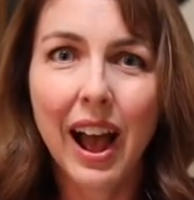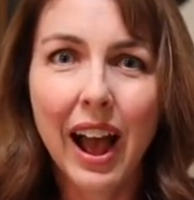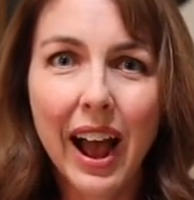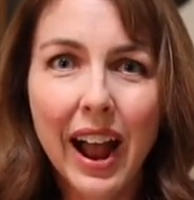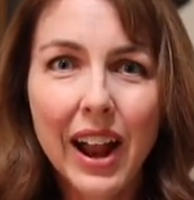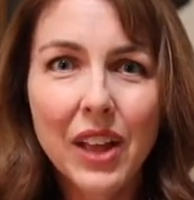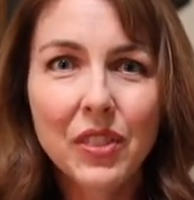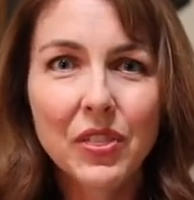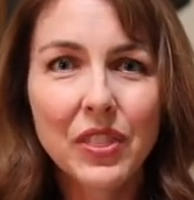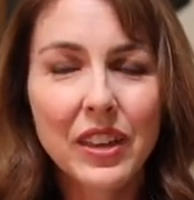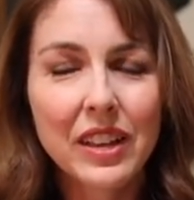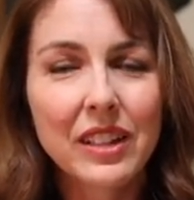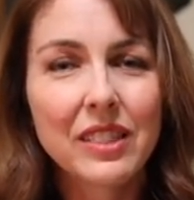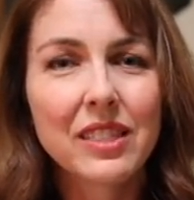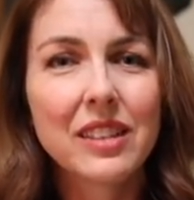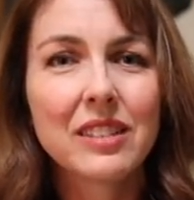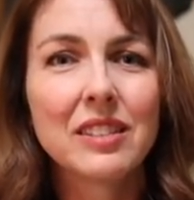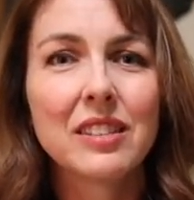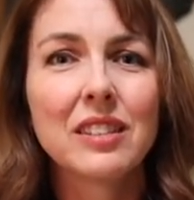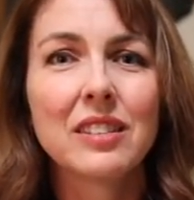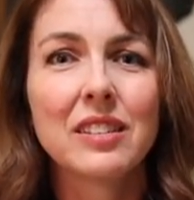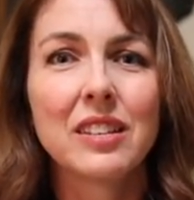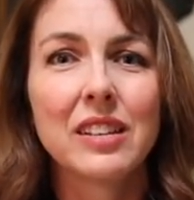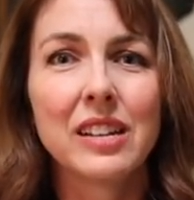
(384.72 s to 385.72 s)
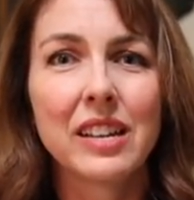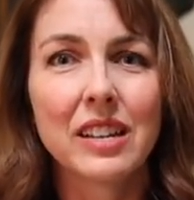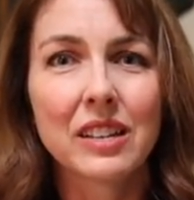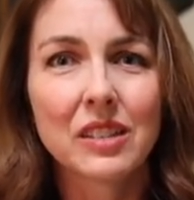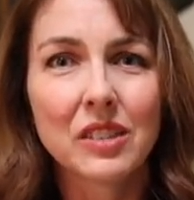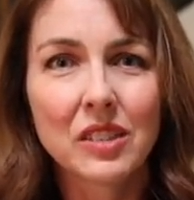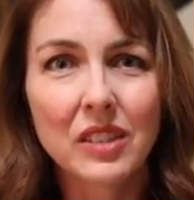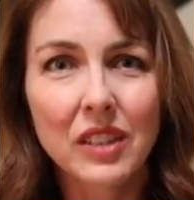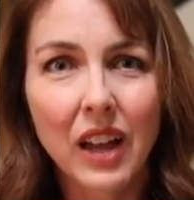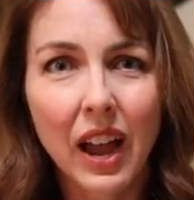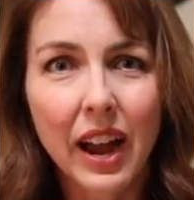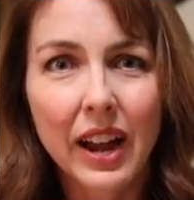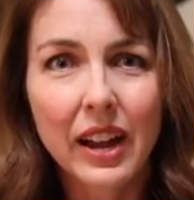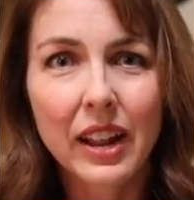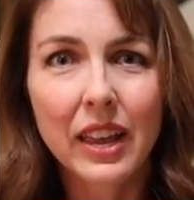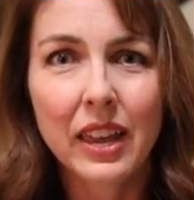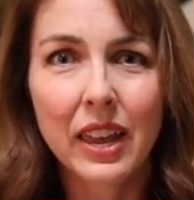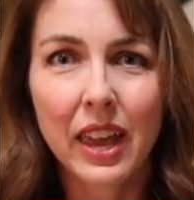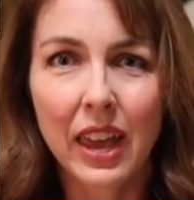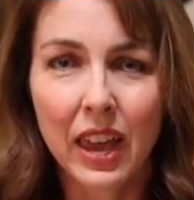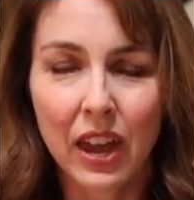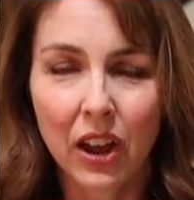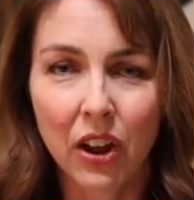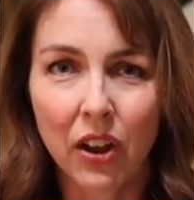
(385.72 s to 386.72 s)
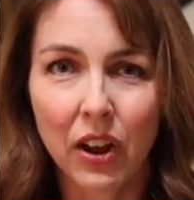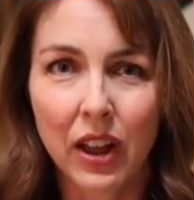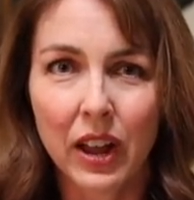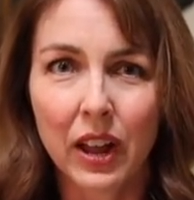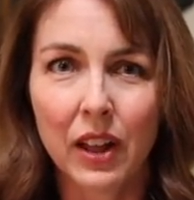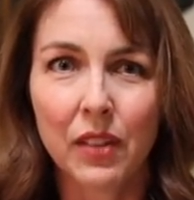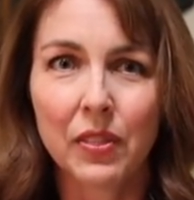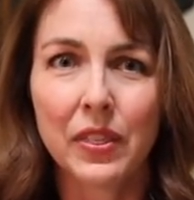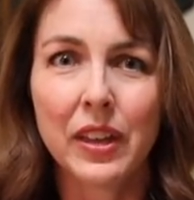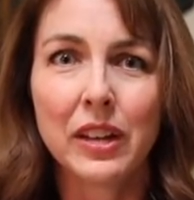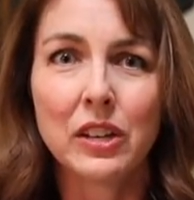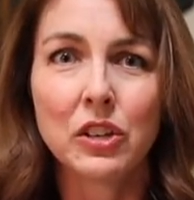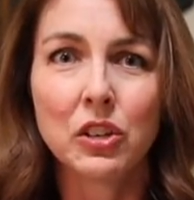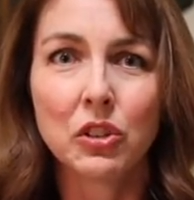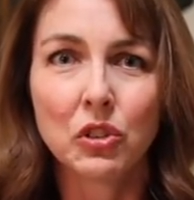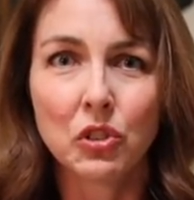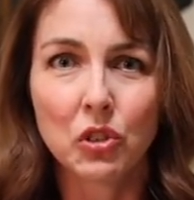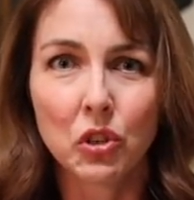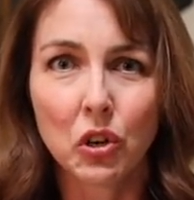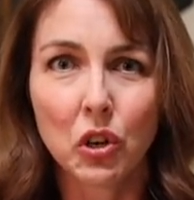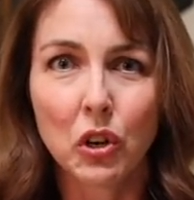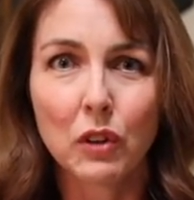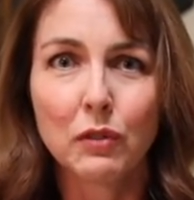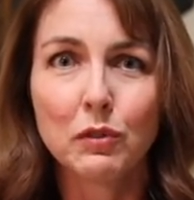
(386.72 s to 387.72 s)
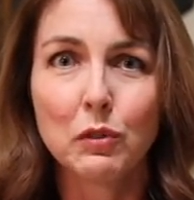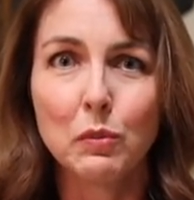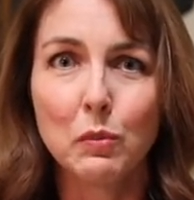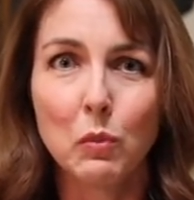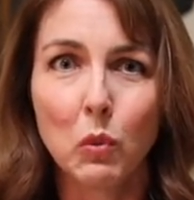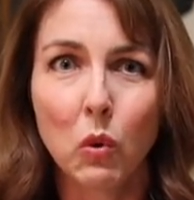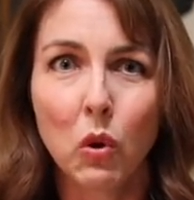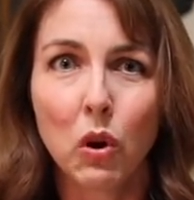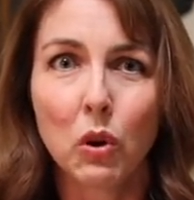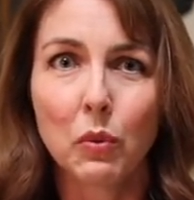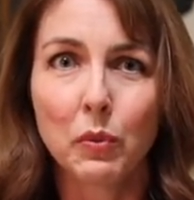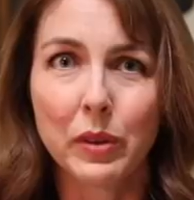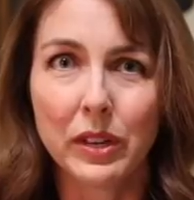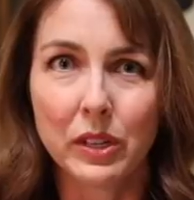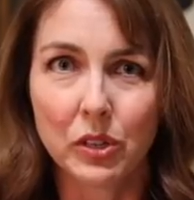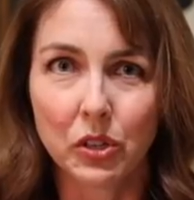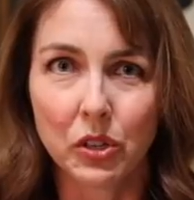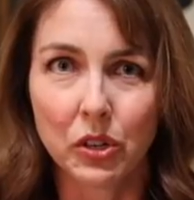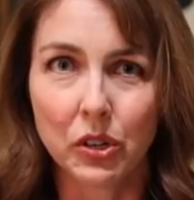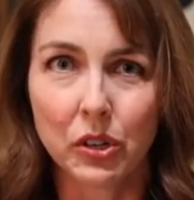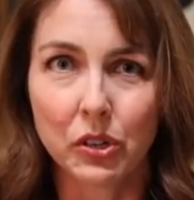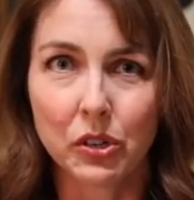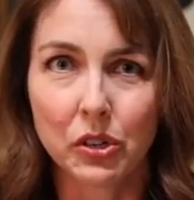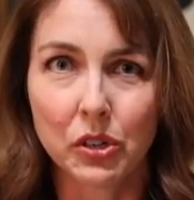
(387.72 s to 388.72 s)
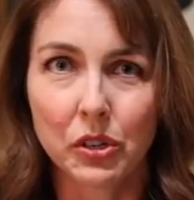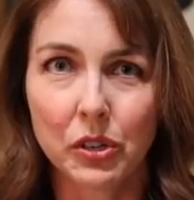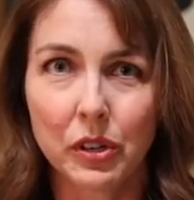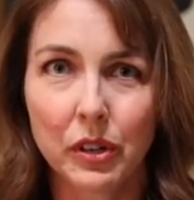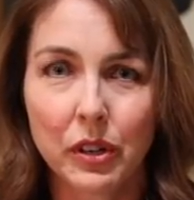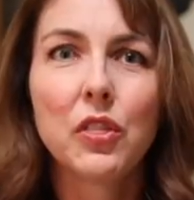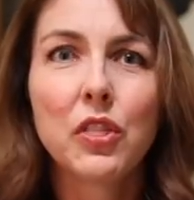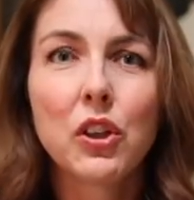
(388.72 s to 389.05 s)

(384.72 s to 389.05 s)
I think this is an exciting area that deserves more research.